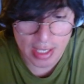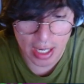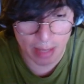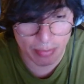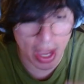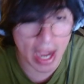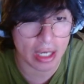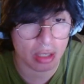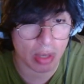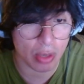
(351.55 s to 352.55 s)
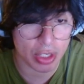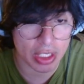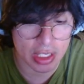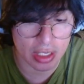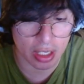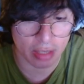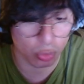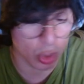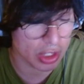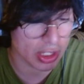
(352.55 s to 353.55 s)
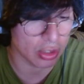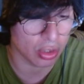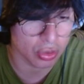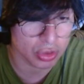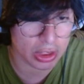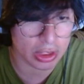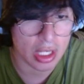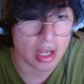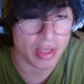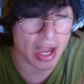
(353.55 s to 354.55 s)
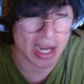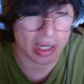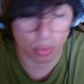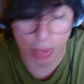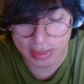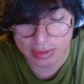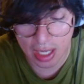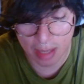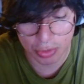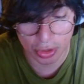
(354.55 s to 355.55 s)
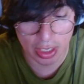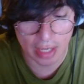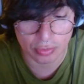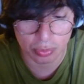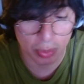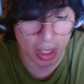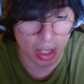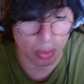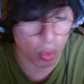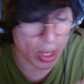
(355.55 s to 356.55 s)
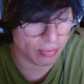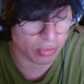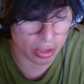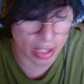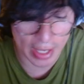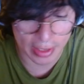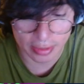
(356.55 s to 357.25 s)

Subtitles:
The higher rarity of wreath that you're using, the higher wait time you're going to have to wait for your egg.